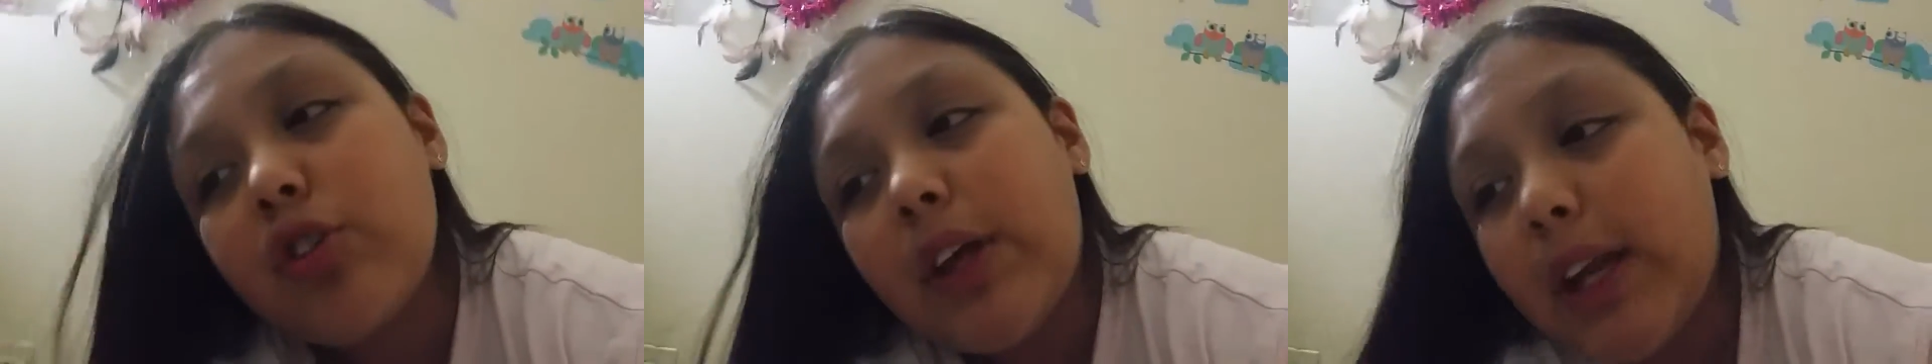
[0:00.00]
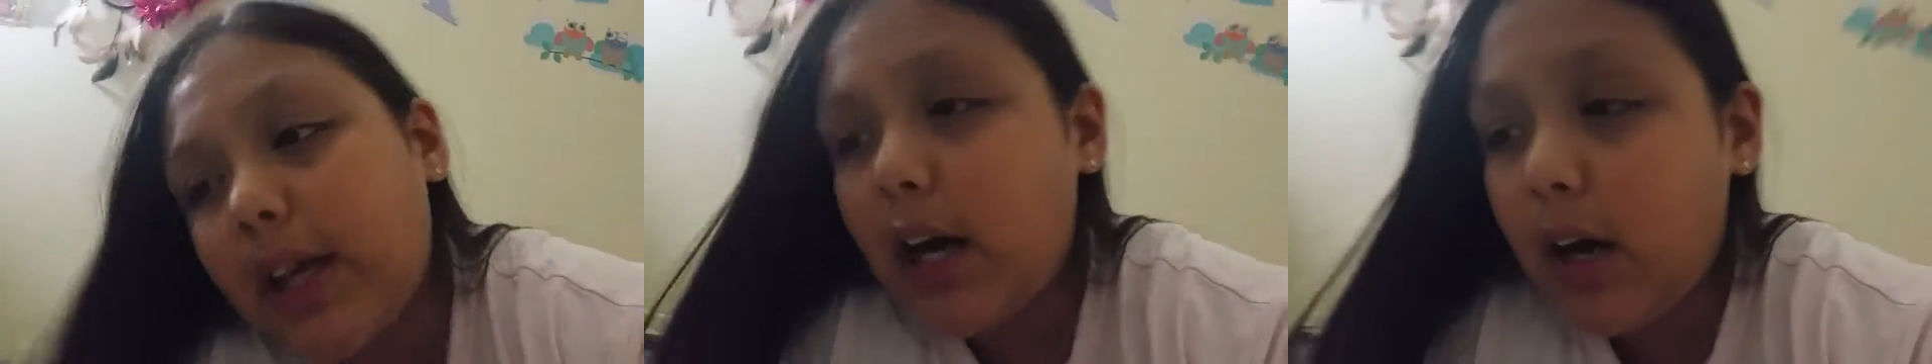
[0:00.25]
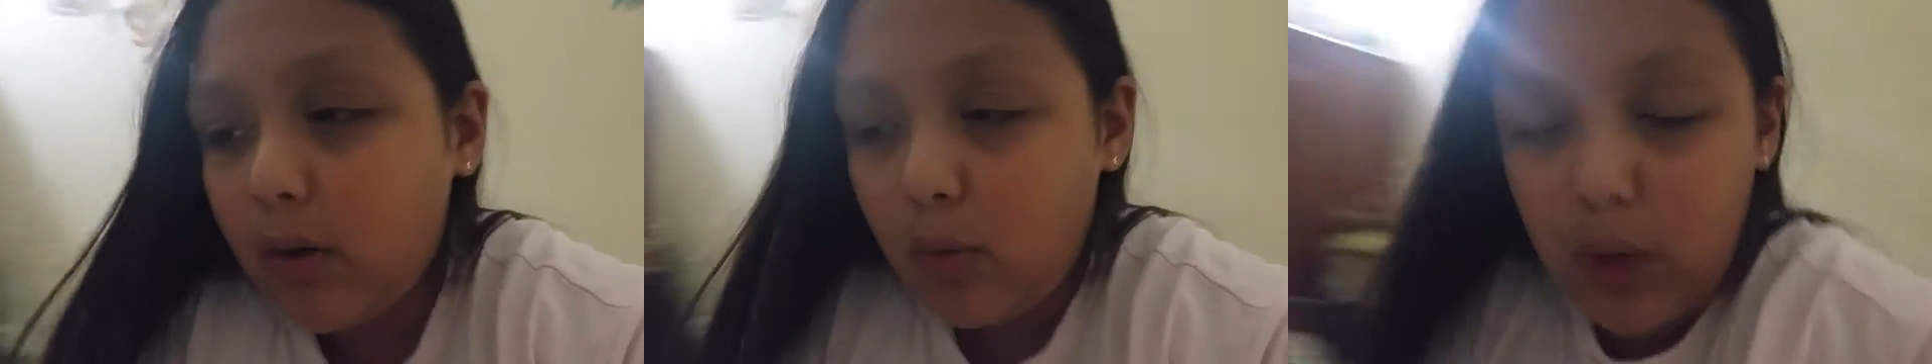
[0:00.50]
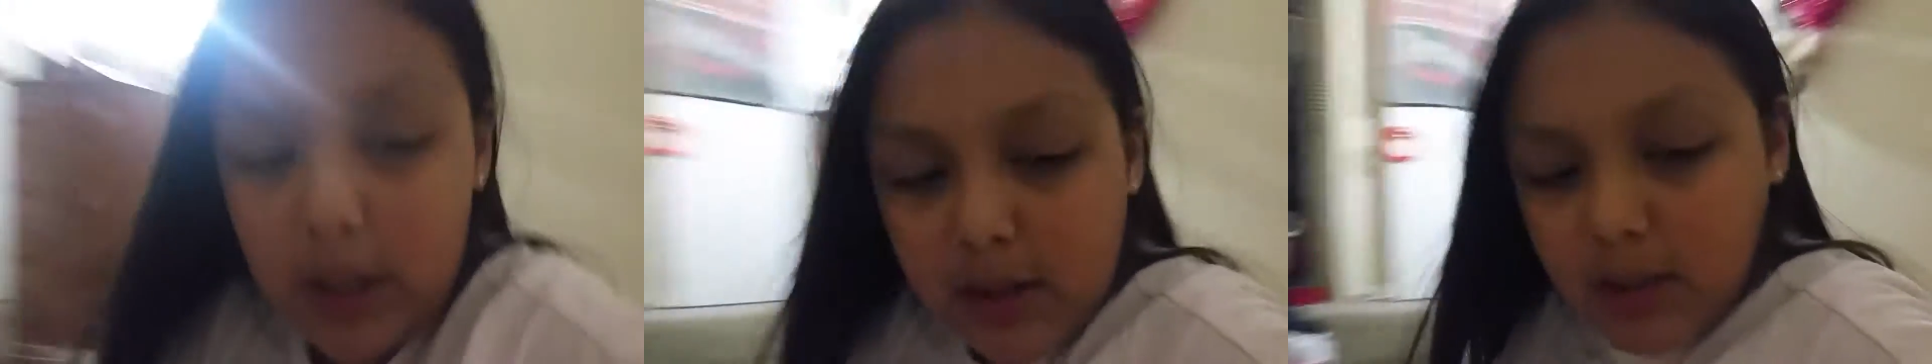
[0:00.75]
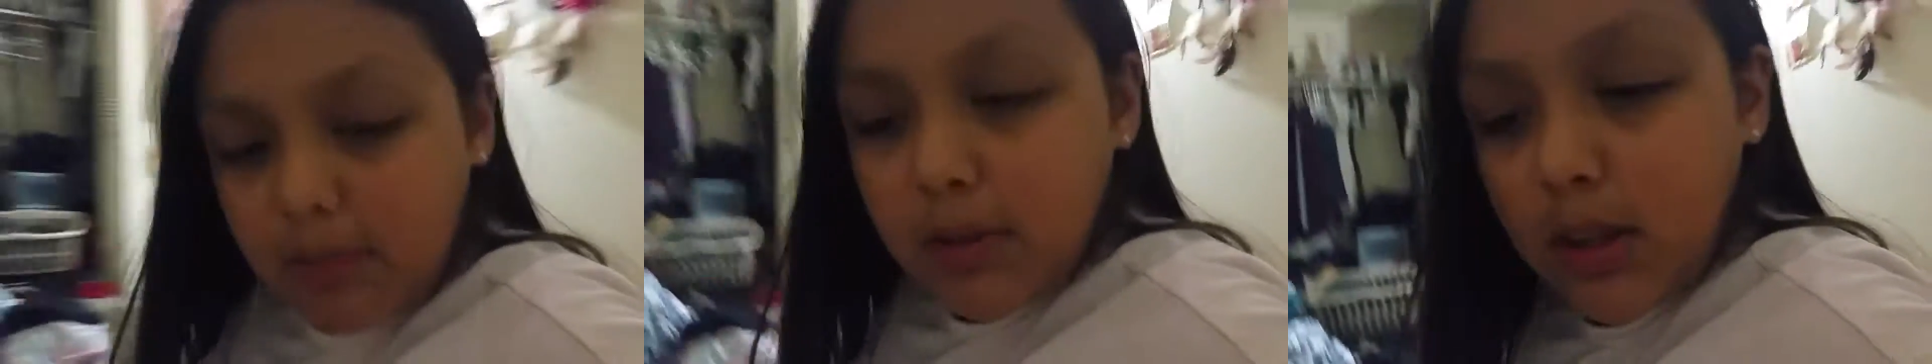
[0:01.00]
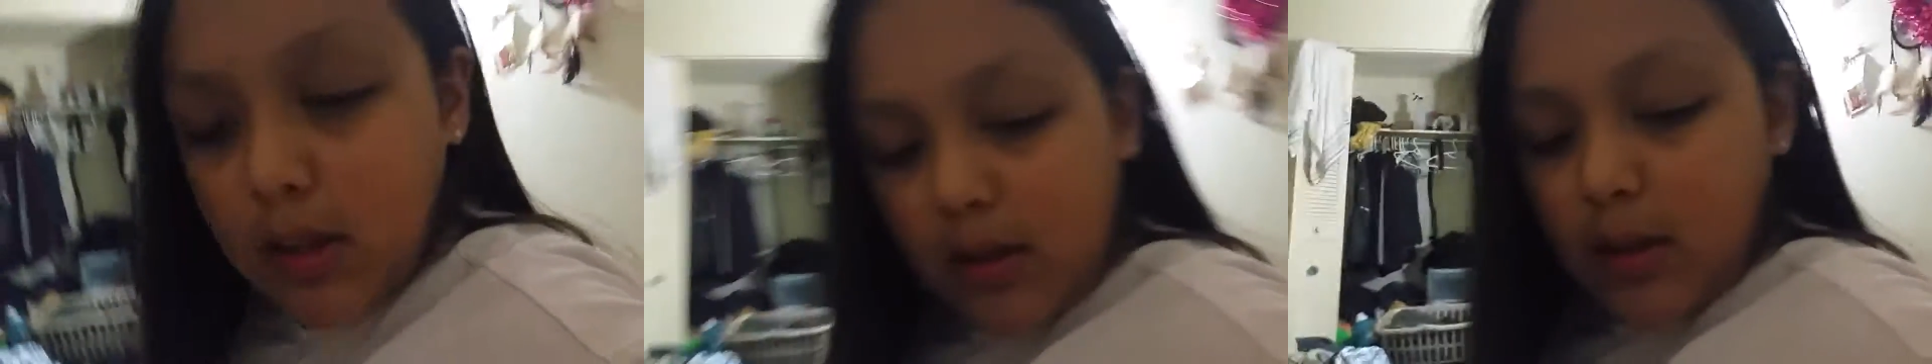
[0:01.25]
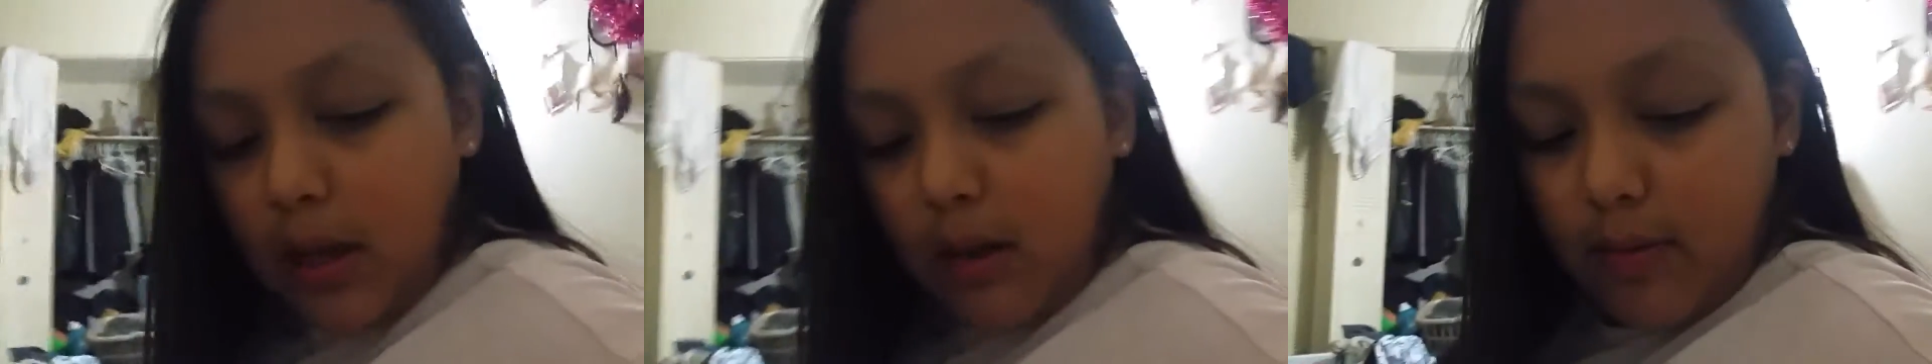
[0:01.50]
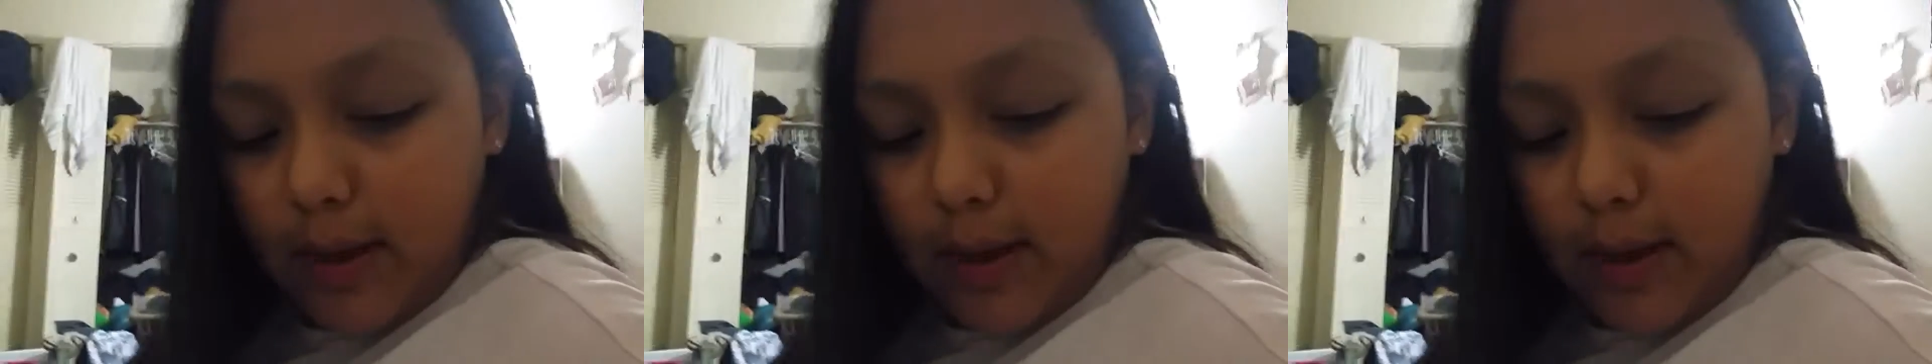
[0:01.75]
and I got quite some stuff.